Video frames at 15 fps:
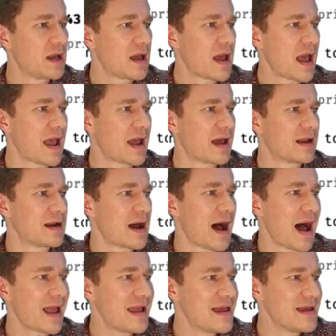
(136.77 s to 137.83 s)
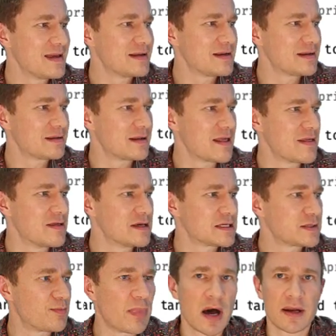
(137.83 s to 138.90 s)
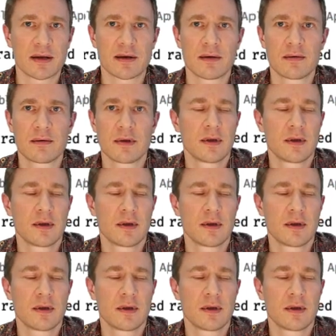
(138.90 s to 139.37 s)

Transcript: and I hit this button